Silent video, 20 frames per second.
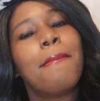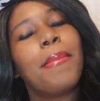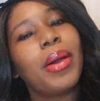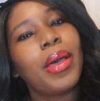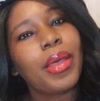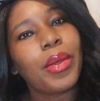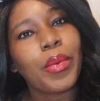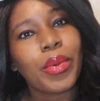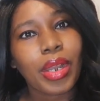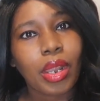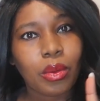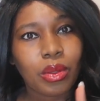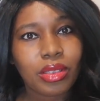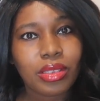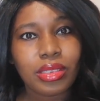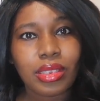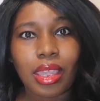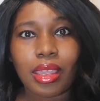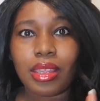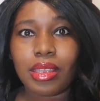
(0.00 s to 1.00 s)
but what I
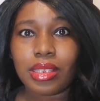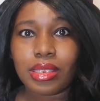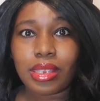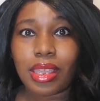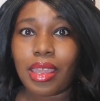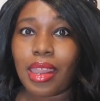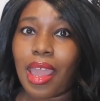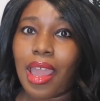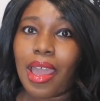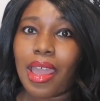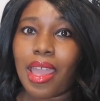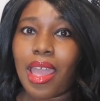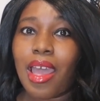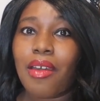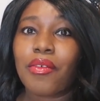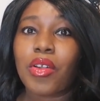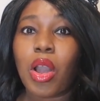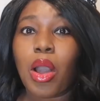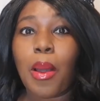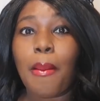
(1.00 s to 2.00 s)
will say is that I
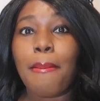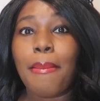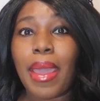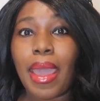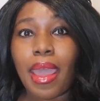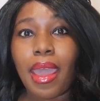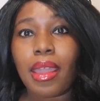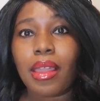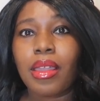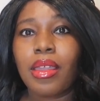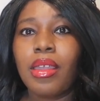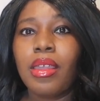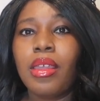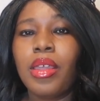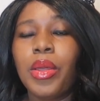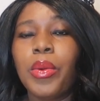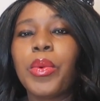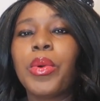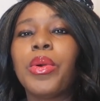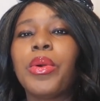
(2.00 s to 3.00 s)
have gone back,
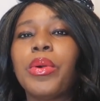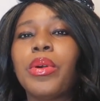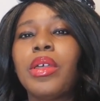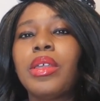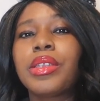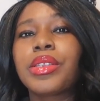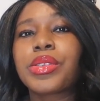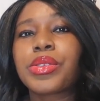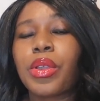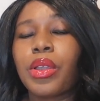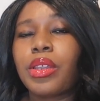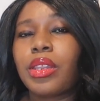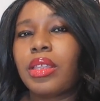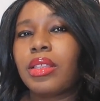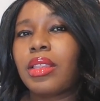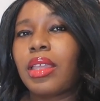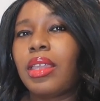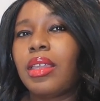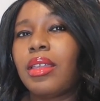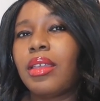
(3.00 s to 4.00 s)

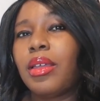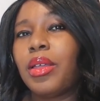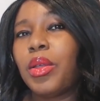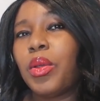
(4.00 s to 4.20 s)
started like